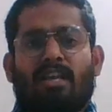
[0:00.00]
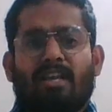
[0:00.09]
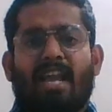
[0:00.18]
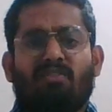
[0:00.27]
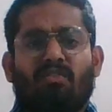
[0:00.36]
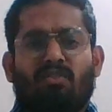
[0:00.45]

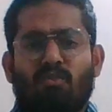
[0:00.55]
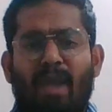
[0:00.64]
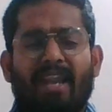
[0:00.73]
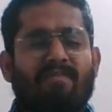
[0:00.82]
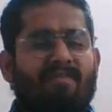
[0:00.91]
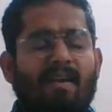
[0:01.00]
to
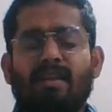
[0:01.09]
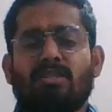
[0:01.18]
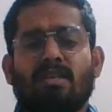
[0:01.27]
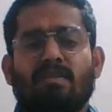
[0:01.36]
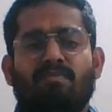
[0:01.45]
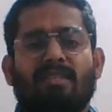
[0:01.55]
make it very
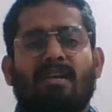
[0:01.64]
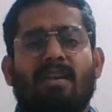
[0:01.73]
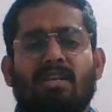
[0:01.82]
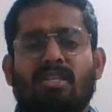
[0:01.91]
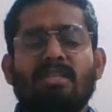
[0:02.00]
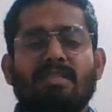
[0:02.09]
simple, there
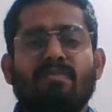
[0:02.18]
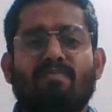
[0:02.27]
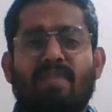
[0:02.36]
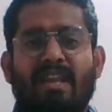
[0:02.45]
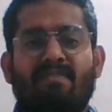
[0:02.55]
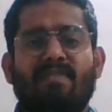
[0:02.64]
are certain
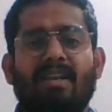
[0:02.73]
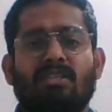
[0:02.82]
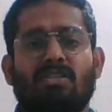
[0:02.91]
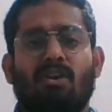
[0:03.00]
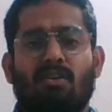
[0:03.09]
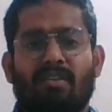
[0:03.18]

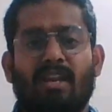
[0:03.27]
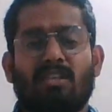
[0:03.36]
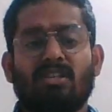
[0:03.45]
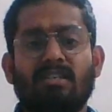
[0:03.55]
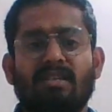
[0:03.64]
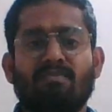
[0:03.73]
benefits, or there are
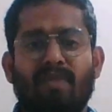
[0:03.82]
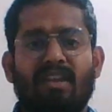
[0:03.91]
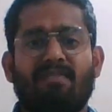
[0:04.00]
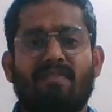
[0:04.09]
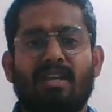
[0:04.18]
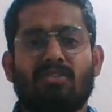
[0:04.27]

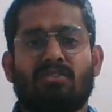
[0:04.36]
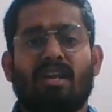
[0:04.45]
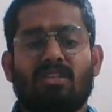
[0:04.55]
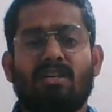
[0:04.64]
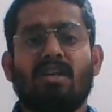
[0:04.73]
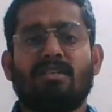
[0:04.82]

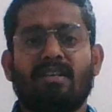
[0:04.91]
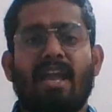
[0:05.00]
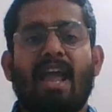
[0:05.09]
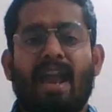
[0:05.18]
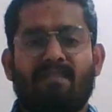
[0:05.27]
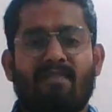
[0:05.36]
certain
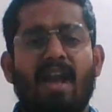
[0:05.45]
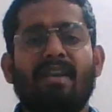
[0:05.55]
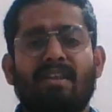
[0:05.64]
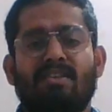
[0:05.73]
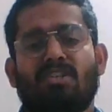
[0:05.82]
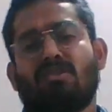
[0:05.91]

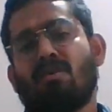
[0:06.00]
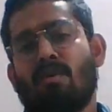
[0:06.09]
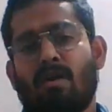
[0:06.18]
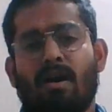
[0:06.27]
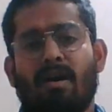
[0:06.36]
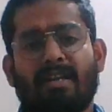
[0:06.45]
advantages
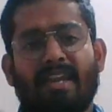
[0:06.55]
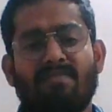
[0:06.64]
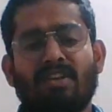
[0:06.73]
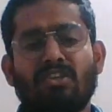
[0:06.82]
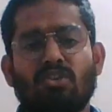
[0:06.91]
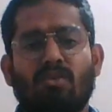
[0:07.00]
are
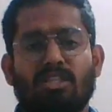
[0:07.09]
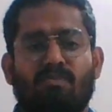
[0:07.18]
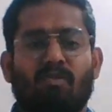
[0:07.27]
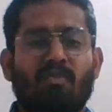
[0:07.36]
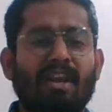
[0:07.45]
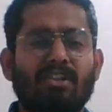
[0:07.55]
given to us,
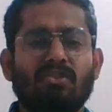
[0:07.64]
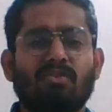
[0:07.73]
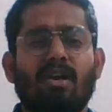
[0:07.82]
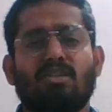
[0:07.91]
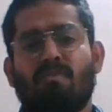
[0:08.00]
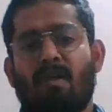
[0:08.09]
provided to
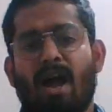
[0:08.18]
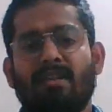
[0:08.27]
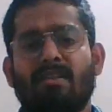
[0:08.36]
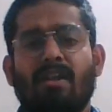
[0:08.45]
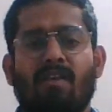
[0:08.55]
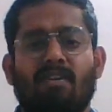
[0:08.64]
us by
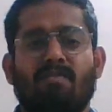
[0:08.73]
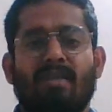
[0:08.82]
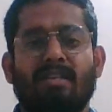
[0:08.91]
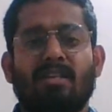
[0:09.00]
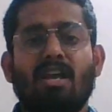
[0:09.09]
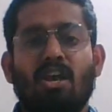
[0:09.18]
the
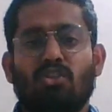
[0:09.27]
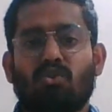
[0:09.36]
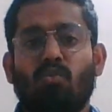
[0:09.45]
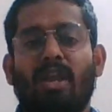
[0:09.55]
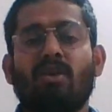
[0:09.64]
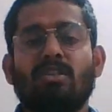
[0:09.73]
government, so we can